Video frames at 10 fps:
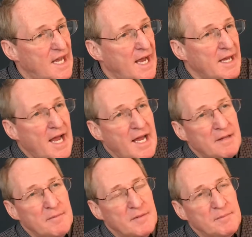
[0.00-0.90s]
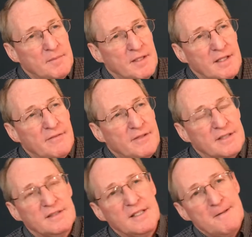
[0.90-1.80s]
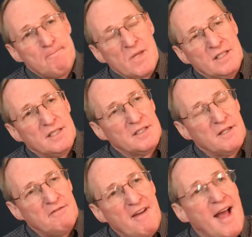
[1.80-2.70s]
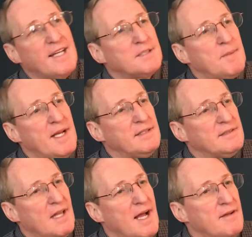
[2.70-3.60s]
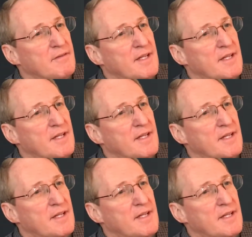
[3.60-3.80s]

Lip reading: I had lived such a fast-paced life